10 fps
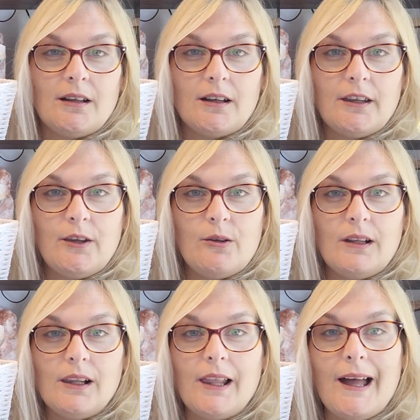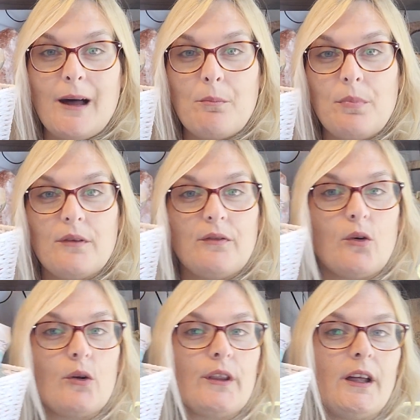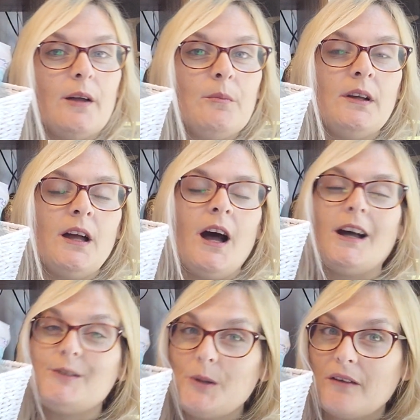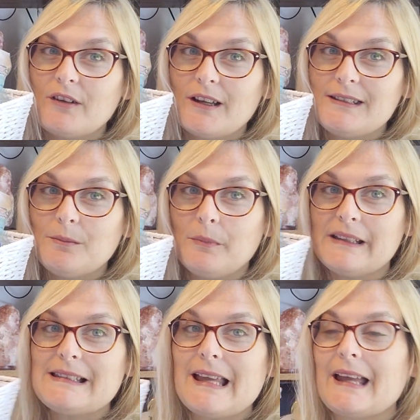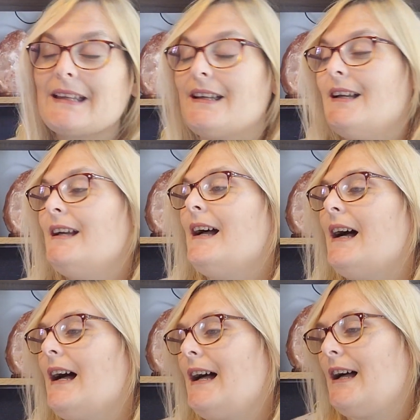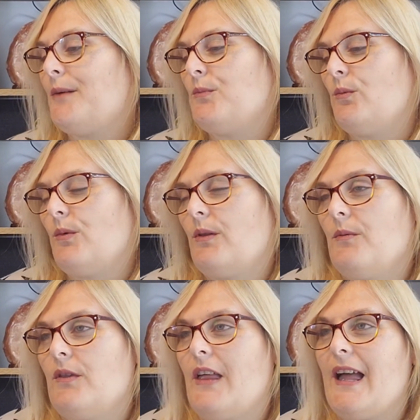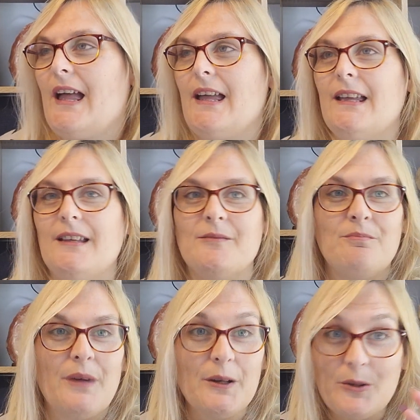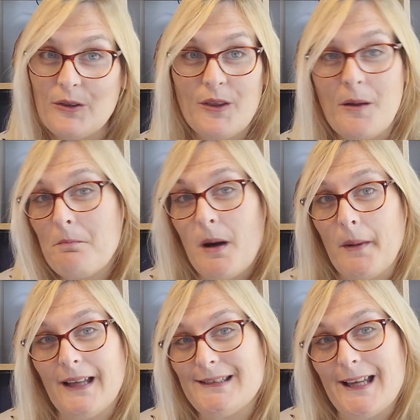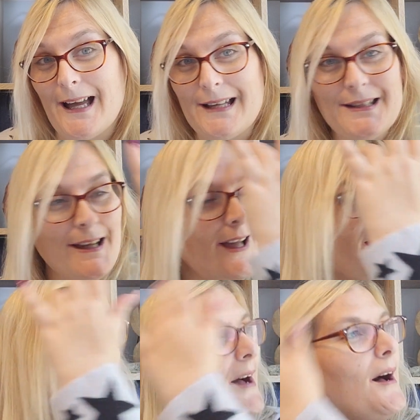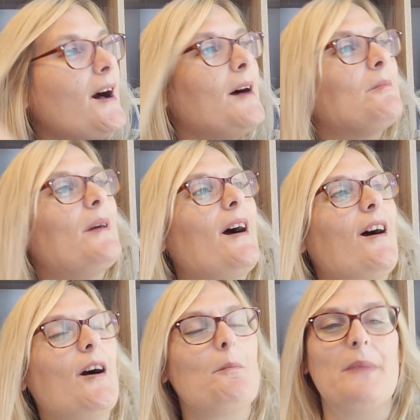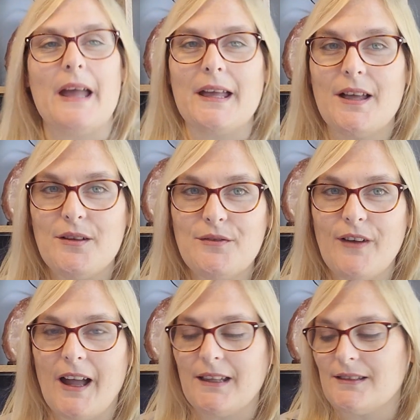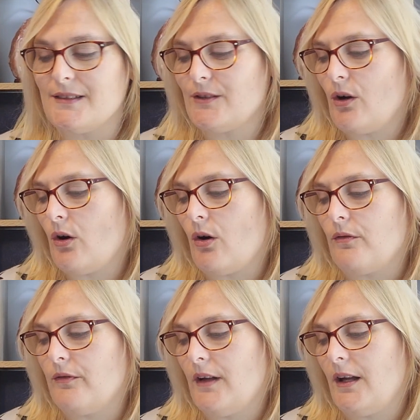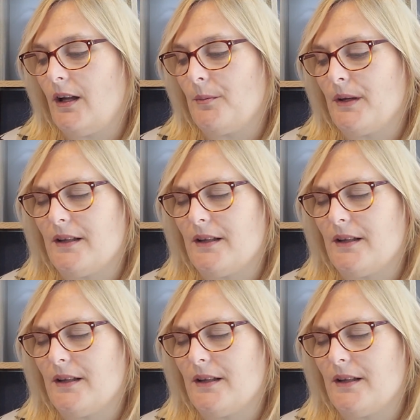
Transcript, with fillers: a cute little hamper for them. I do have an item missing. They both, Mama and Dad, are big fans of a